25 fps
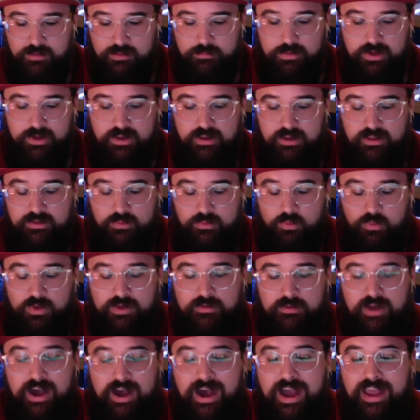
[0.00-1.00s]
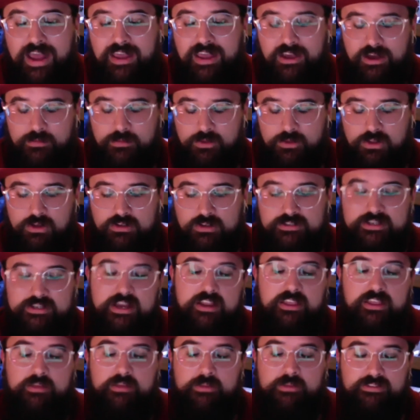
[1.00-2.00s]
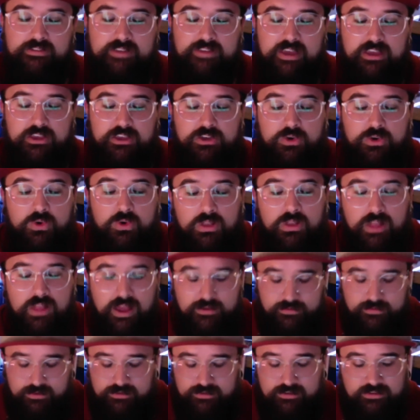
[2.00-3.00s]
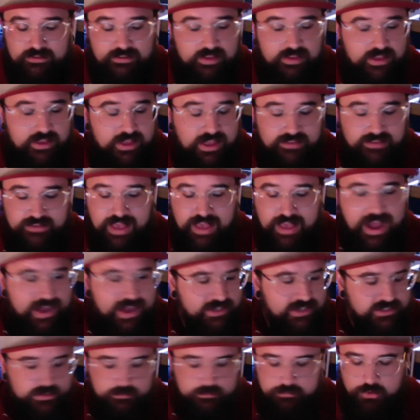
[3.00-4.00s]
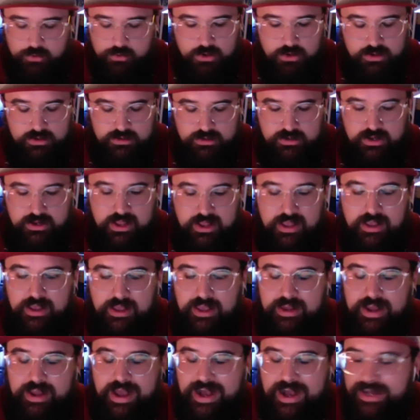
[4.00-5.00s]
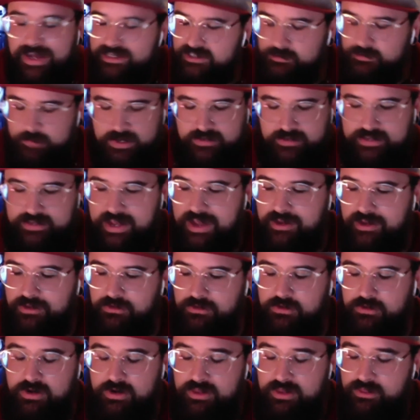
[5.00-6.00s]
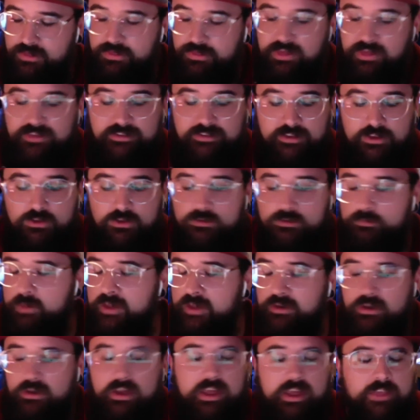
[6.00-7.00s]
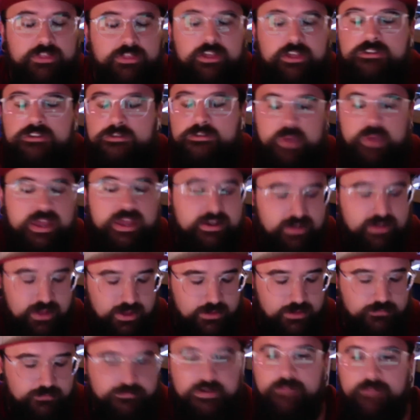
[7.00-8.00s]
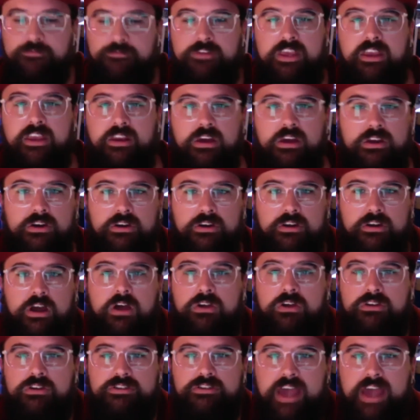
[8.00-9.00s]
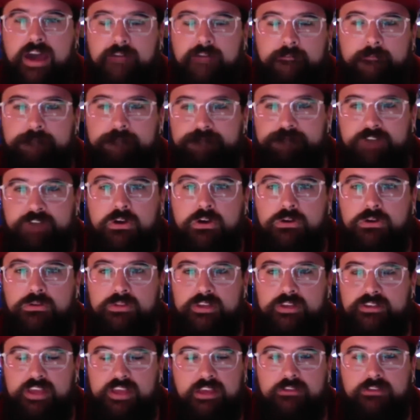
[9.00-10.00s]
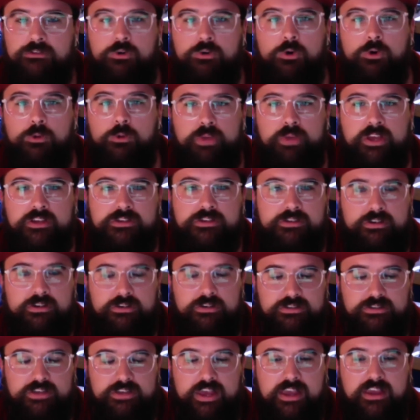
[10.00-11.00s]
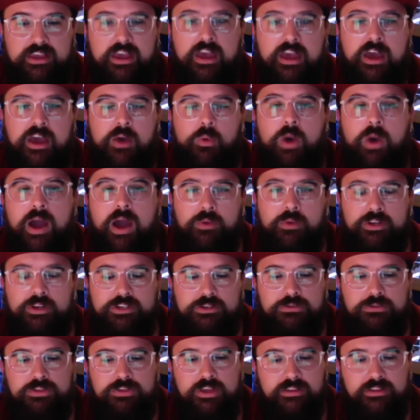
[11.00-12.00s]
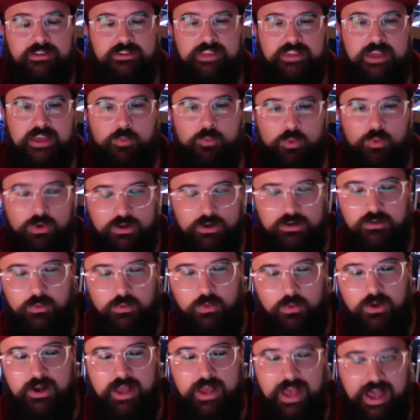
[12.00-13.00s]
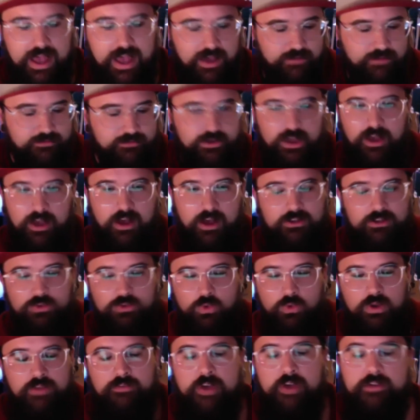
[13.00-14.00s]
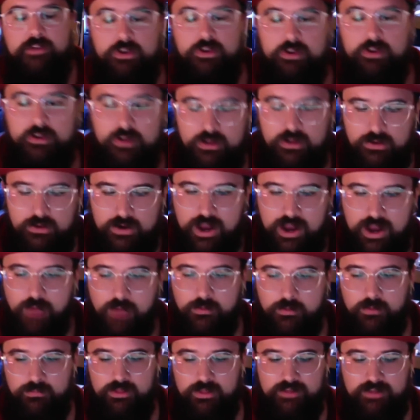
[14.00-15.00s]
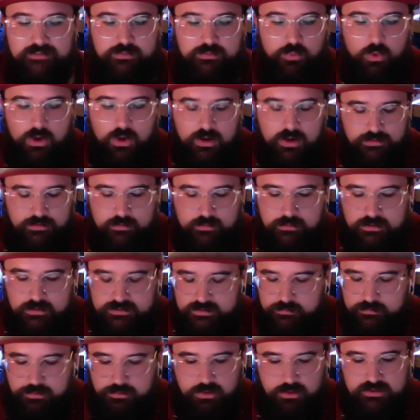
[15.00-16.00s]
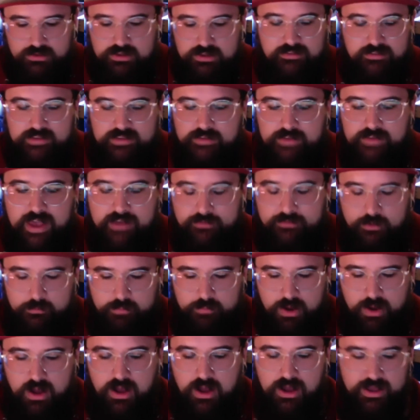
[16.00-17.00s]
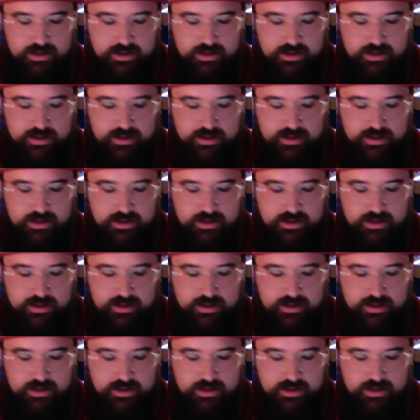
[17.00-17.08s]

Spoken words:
But when I come alongside of them and say, your life is as important and as spectacular, and the things that you spend, they'll spend $1,500 to have a phone that takes cool pictures. Like, why would you think that they wouldn't want to have a $2,500 album that's one of the most important things they've ever bought?